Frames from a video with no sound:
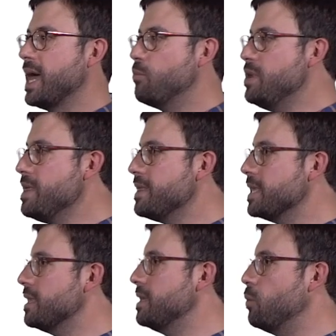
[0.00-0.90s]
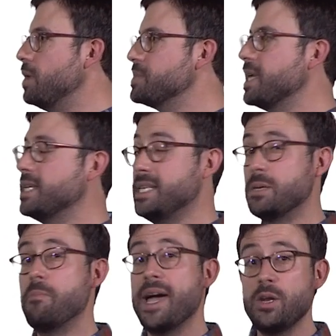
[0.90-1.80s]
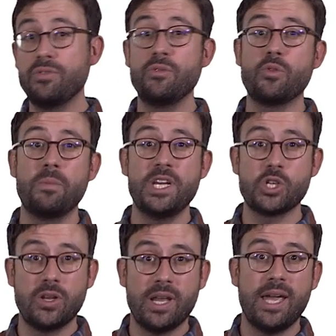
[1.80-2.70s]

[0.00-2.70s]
I really think that their website is a mine of information,